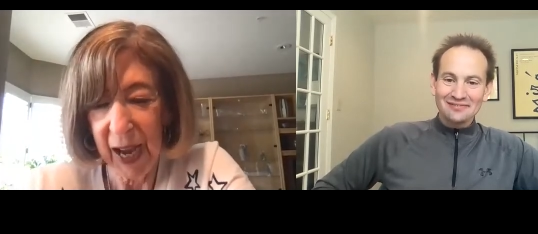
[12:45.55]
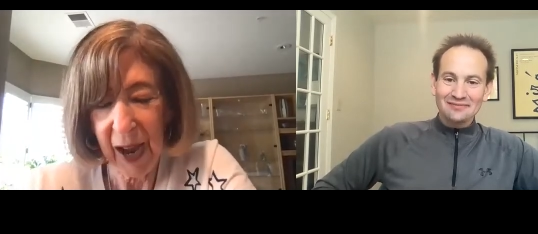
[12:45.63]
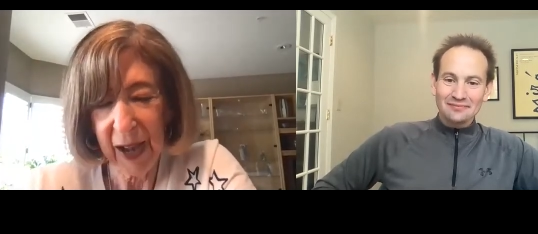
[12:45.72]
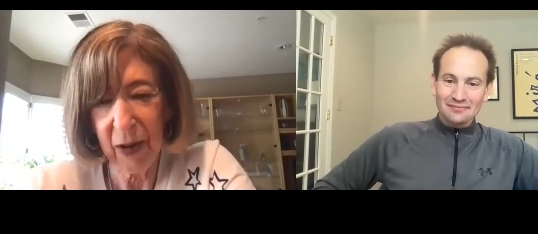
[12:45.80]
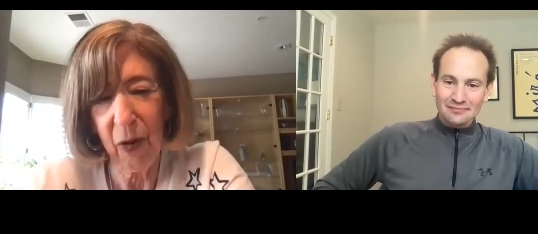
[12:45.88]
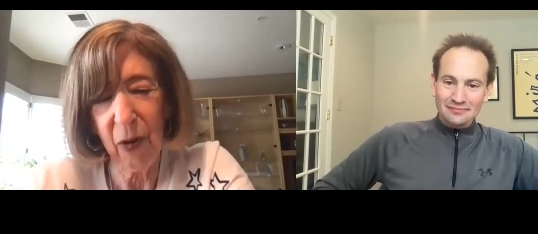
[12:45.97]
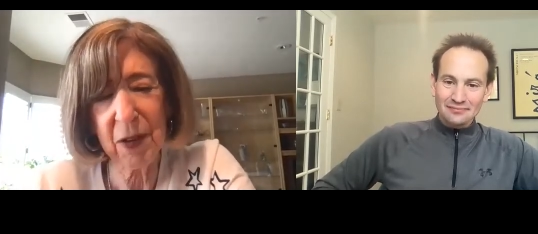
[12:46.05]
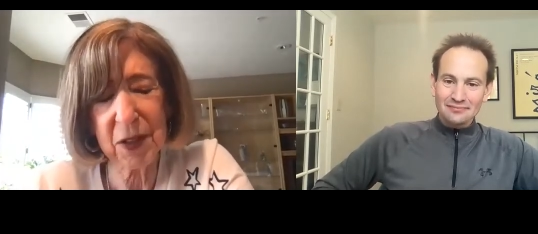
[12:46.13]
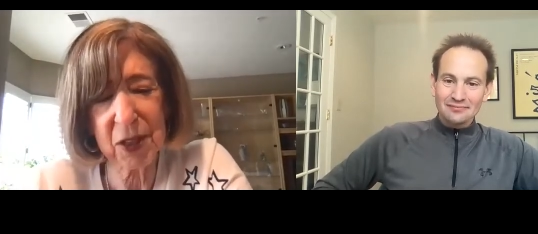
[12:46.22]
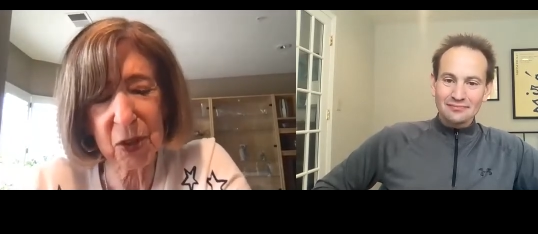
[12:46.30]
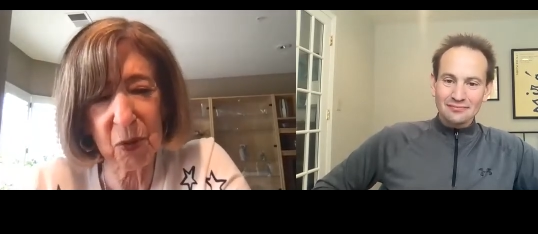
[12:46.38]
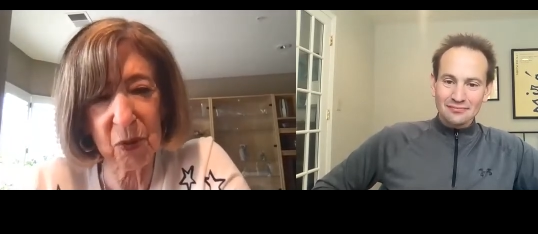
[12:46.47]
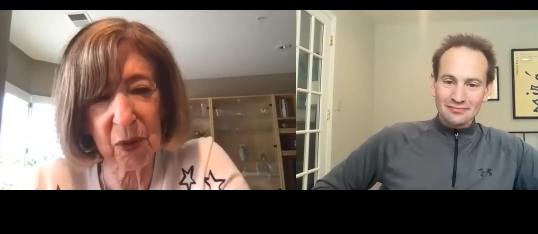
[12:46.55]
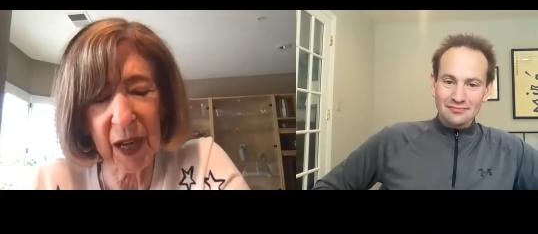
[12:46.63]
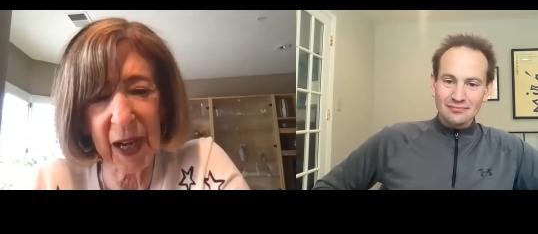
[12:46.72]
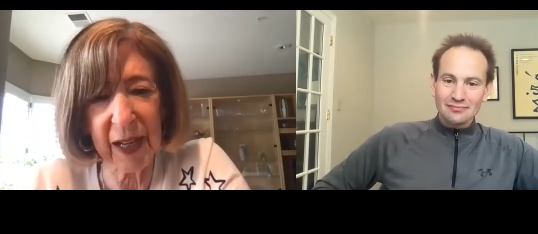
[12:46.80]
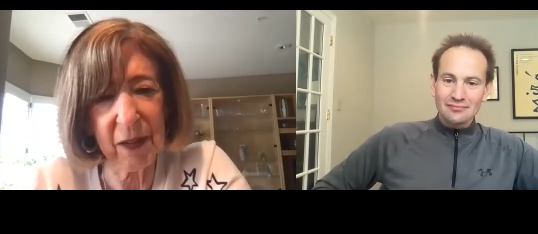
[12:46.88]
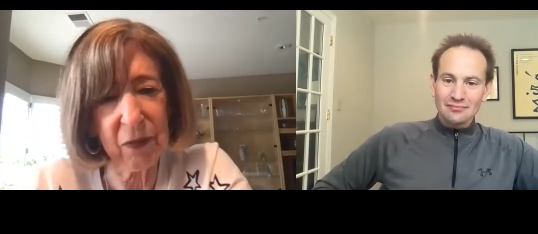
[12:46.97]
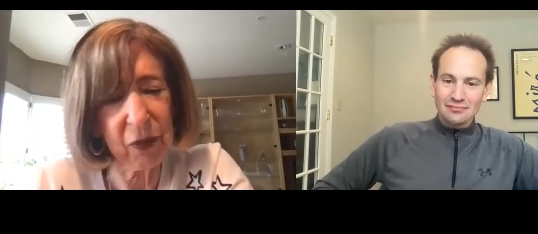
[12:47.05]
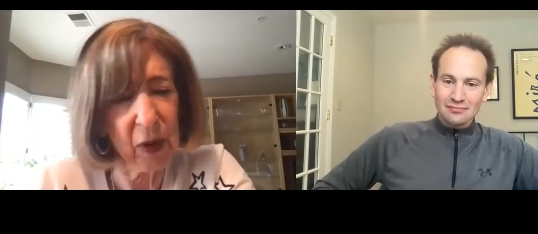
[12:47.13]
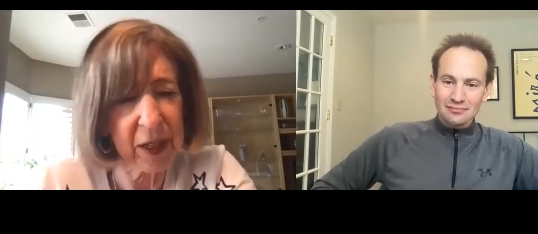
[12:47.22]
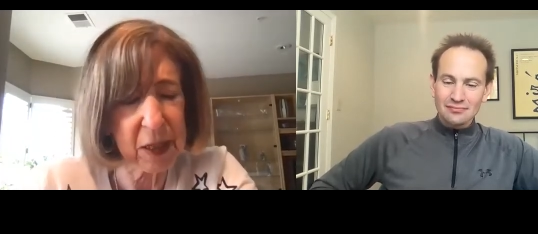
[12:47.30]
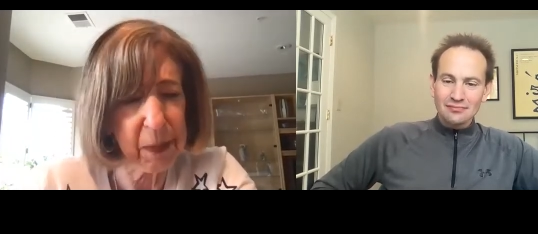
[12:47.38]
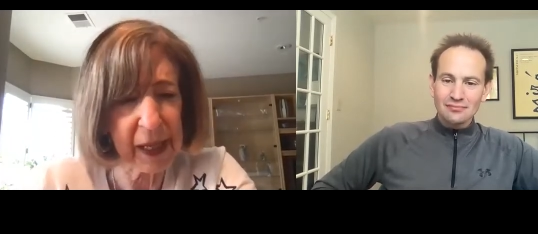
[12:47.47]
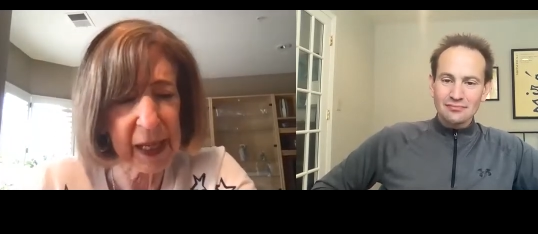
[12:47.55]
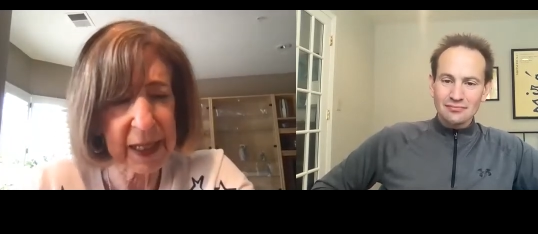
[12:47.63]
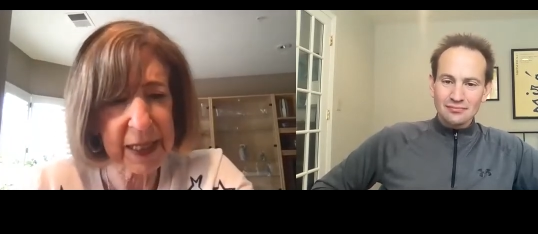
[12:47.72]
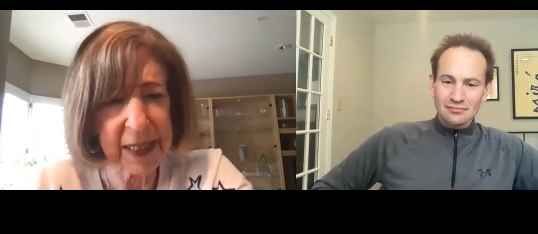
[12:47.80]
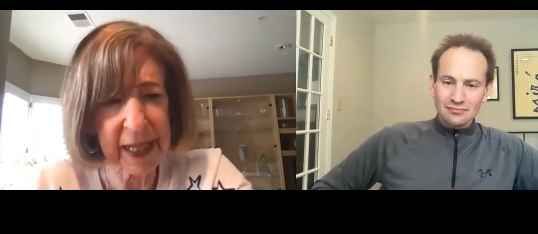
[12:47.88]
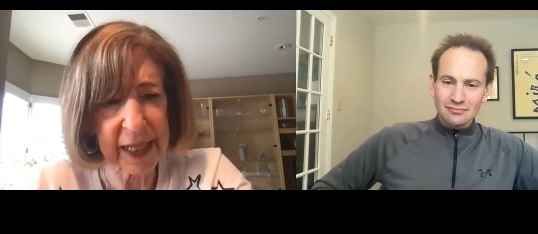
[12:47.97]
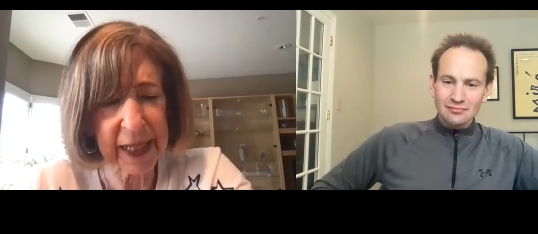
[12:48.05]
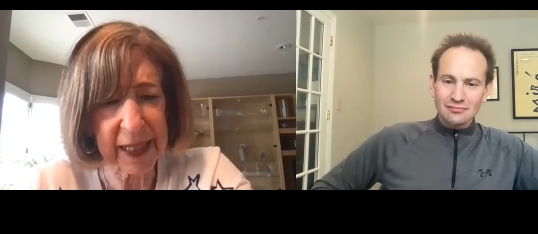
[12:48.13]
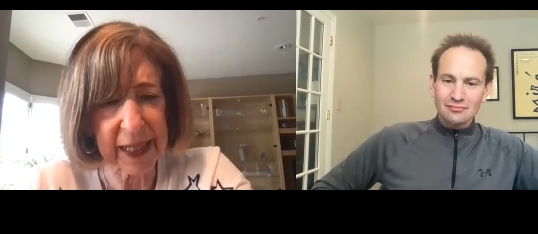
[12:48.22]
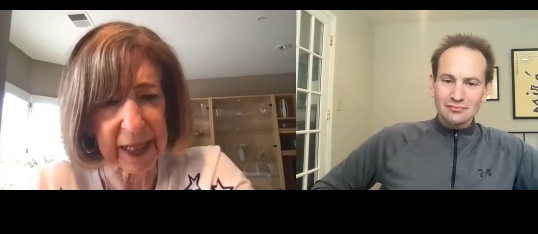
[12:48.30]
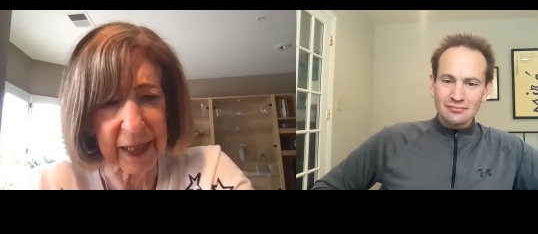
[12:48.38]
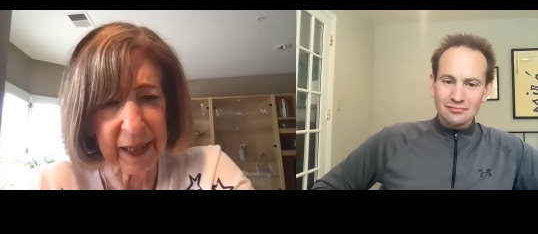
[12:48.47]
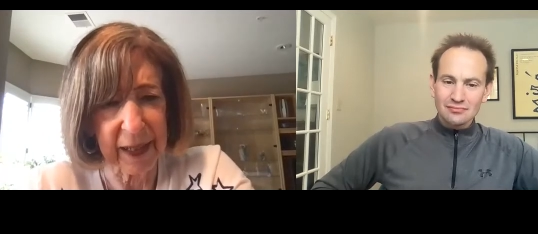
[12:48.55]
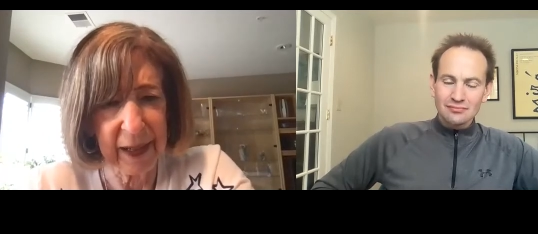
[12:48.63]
Speaker 1: I also kind of lost my identity.